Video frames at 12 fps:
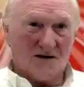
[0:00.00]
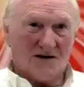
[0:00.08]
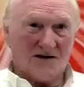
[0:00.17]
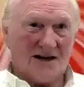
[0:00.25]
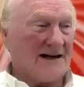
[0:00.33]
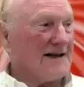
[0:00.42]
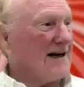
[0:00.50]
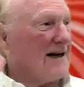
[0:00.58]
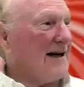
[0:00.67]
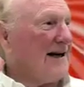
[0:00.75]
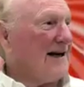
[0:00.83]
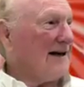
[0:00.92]
start to
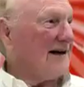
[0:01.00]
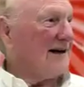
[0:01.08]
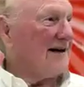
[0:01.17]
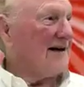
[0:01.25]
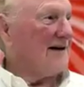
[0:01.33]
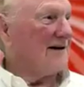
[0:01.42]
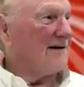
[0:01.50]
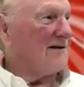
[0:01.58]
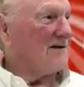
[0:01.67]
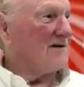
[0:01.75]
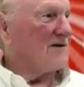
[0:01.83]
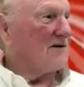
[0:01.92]
clean,
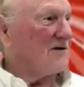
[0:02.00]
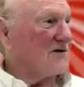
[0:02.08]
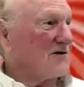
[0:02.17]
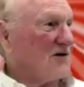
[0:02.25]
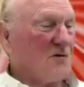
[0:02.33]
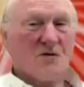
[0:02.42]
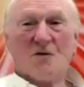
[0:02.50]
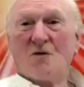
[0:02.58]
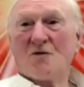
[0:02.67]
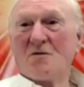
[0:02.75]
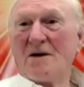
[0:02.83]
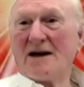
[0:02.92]
So the soul will
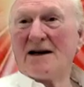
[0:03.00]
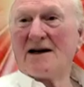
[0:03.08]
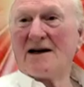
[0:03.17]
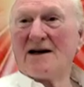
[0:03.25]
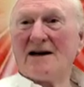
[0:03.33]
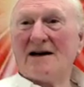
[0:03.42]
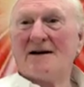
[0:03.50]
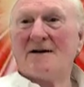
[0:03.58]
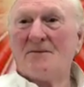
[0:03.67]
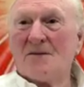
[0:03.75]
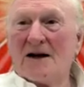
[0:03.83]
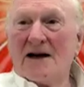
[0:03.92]
automatically
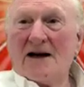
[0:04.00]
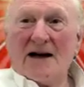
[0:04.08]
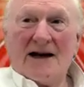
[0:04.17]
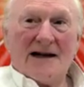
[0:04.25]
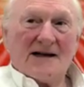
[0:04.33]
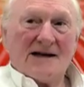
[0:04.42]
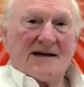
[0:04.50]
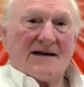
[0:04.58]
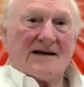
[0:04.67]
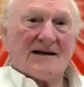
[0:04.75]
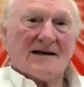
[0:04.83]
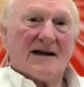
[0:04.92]

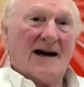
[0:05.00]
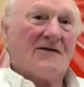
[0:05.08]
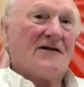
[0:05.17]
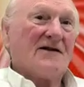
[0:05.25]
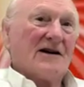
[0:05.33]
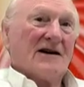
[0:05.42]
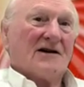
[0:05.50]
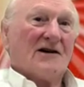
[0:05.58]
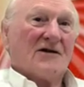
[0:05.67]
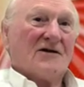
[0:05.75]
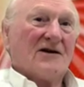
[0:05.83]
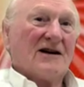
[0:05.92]
cleanse everything you
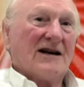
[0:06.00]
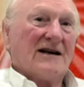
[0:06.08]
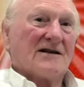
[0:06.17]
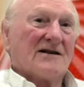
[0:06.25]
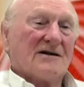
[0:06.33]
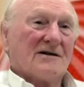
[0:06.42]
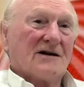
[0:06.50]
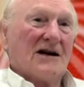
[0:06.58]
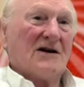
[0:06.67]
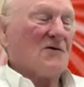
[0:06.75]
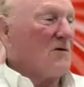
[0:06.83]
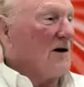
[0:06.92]
don't need. So
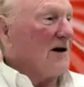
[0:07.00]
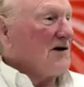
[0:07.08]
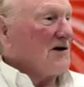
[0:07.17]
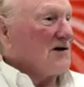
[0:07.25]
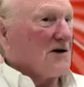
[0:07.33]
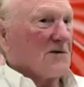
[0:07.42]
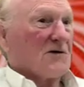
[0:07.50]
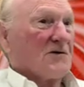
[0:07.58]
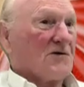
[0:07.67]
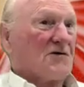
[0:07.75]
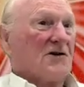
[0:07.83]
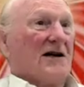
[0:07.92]
even relationships
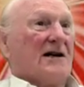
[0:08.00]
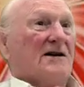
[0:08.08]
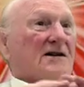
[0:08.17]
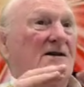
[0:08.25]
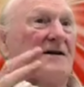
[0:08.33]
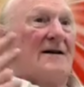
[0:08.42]
could change.